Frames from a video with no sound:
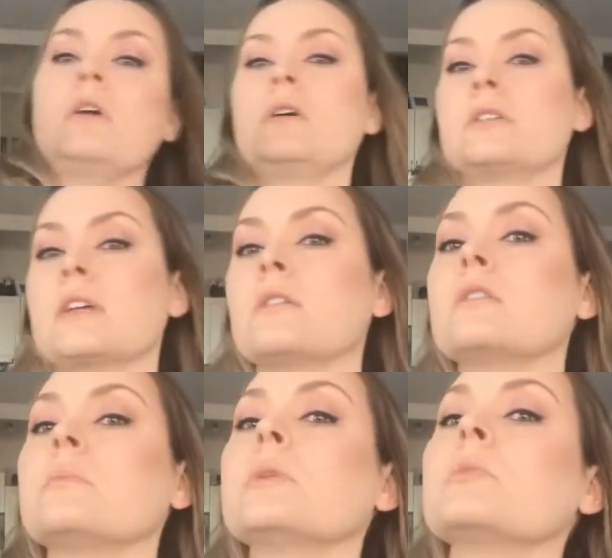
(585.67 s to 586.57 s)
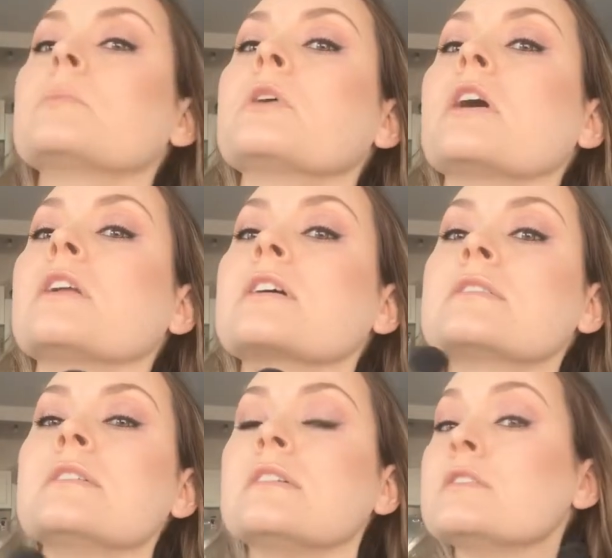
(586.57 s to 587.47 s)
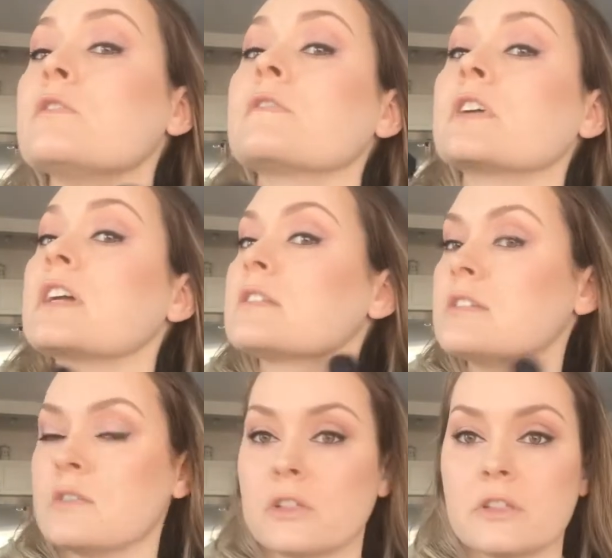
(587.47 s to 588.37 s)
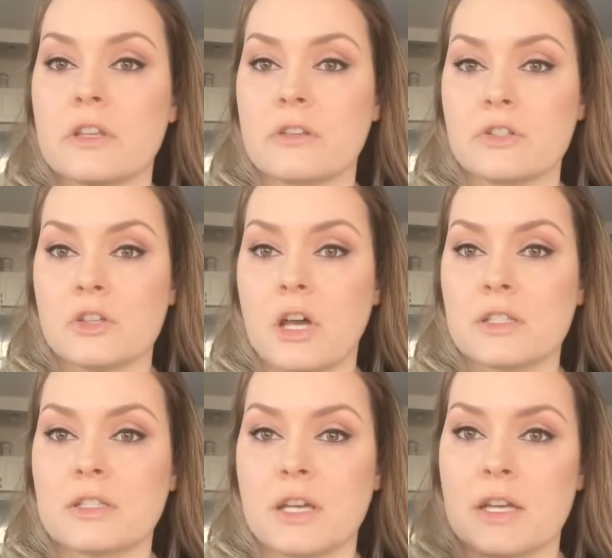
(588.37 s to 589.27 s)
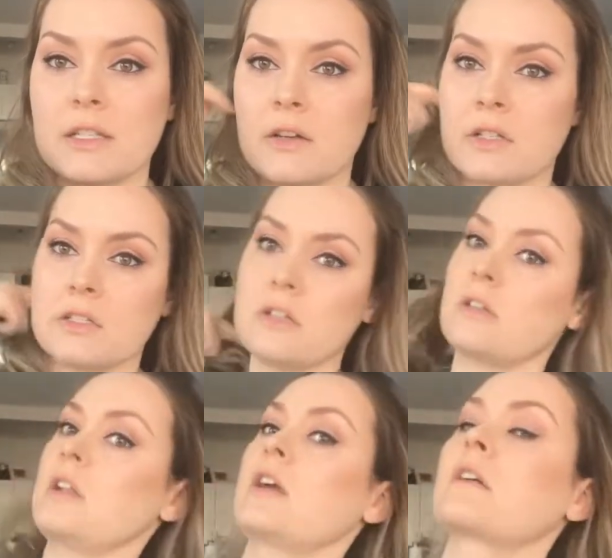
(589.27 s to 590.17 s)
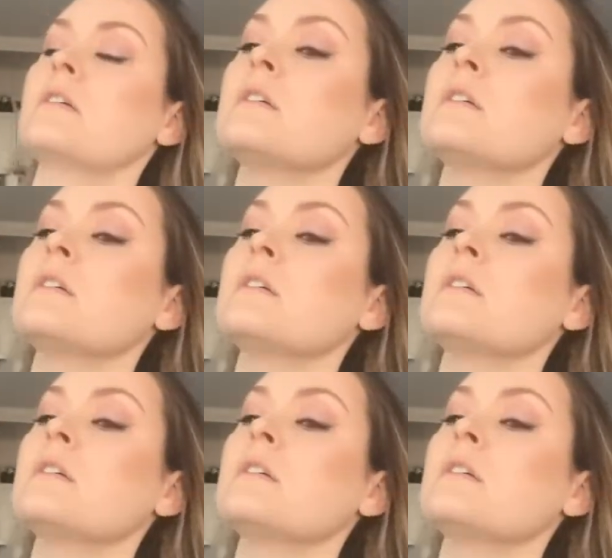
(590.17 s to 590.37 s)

take a little bit more product, and don't forget to do underneath your jaw to tie it down into your neck.